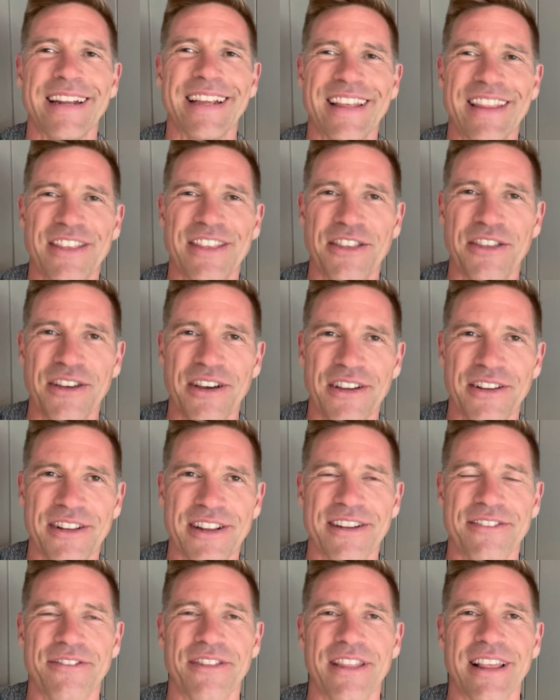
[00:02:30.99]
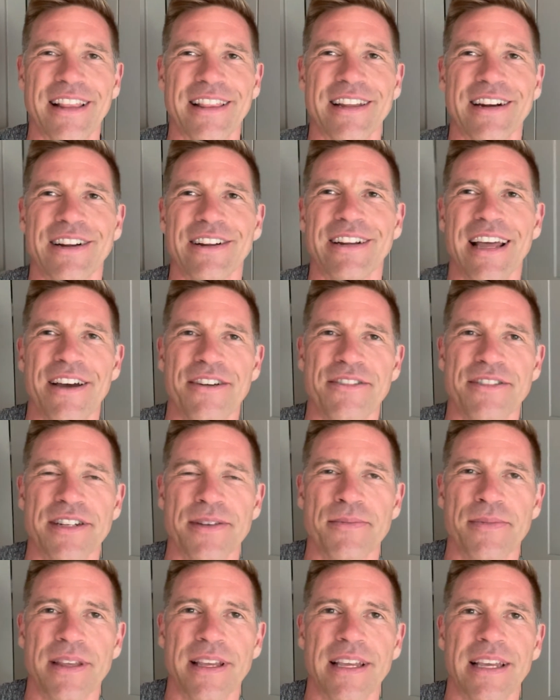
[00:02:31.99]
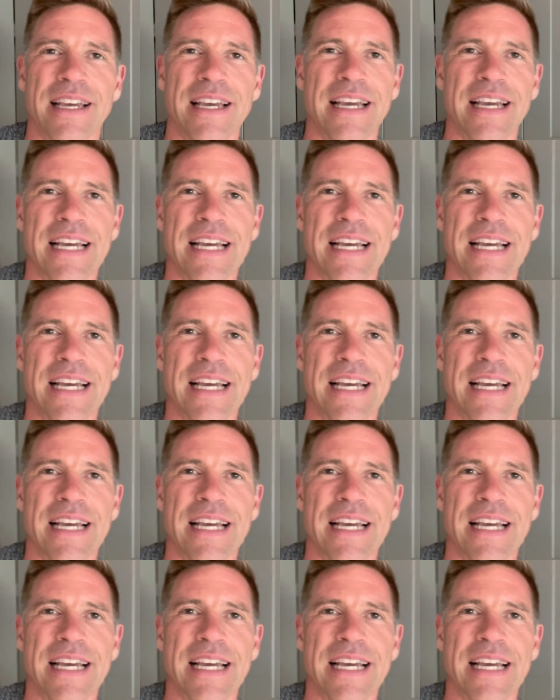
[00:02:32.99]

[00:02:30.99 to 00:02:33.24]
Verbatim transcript: I, I, did think that I'd have something